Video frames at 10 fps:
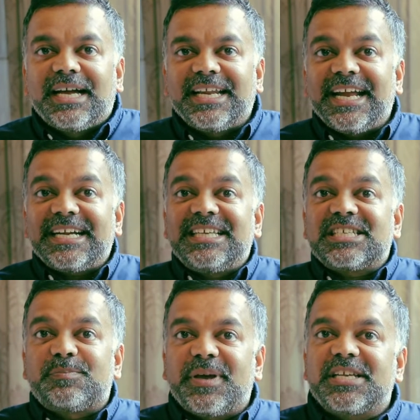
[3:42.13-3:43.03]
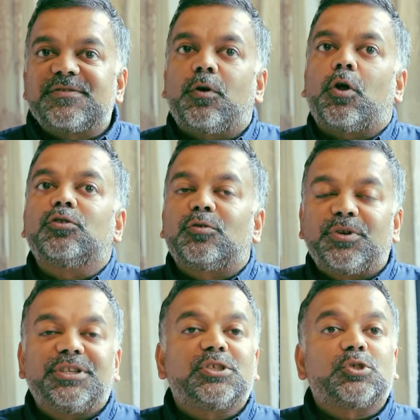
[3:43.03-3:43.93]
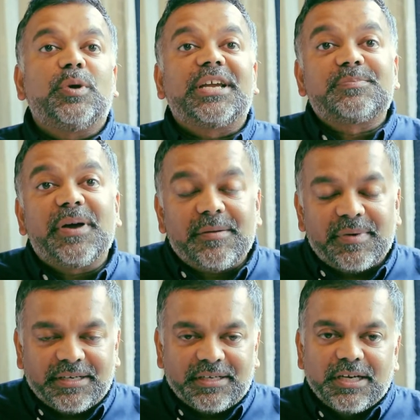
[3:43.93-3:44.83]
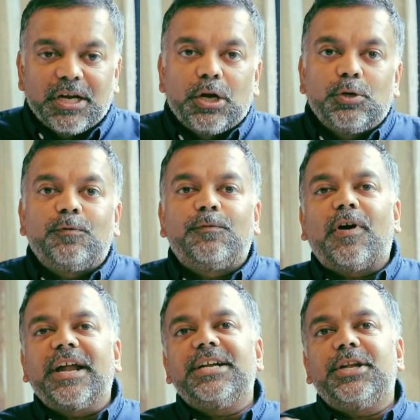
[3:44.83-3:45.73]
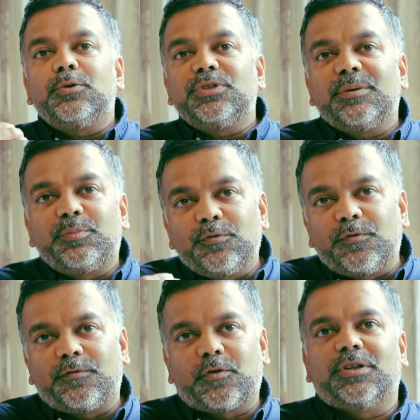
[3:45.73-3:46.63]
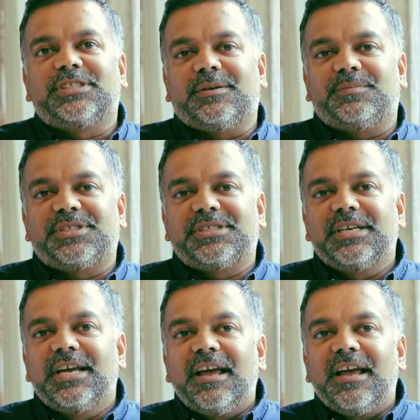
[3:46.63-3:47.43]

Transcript: Create the space for entrepreneurs to experiment, to fine-tune their proof of concepts.